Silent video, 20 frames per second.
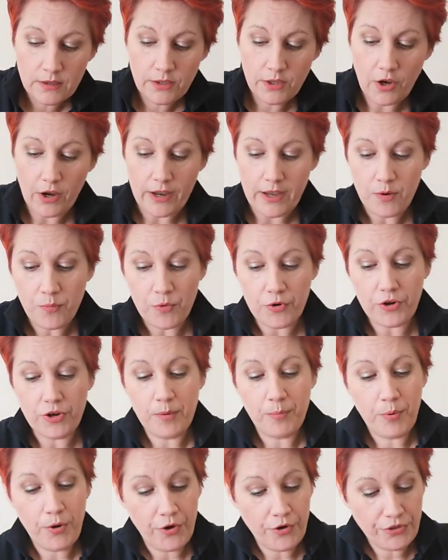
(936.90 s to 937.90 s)
Now, we're
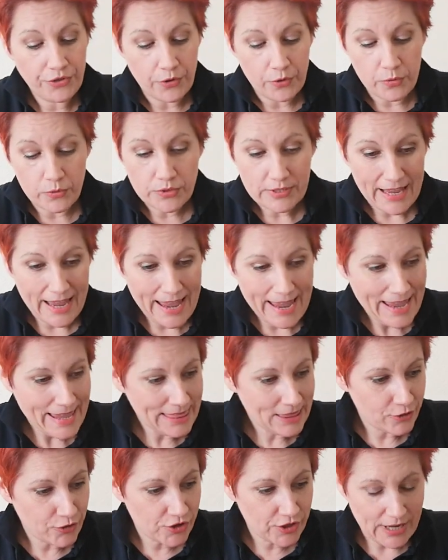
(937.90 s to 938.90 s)
going to put those
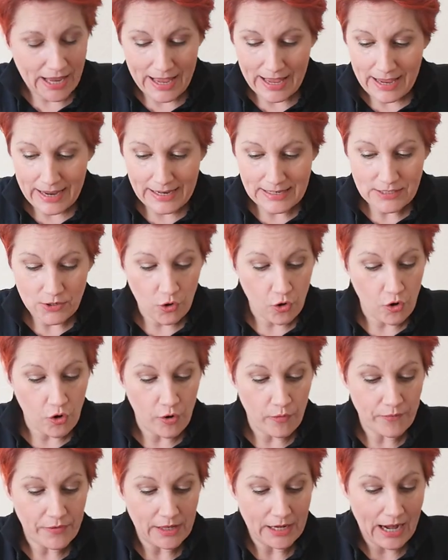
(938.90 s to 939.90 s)
either side
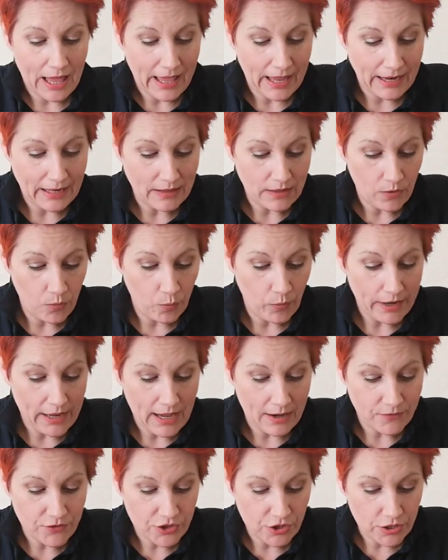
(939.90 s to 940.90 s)
of the line that we
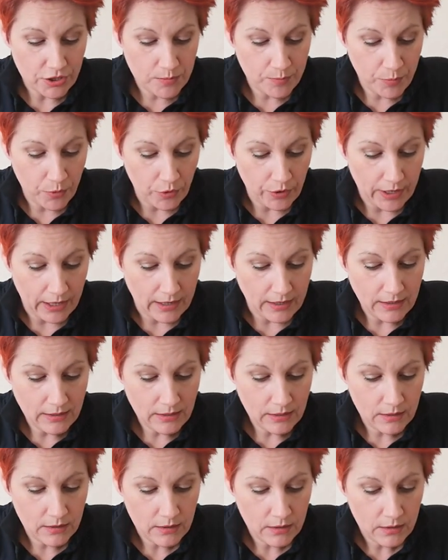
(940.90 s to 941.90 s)
have just put in.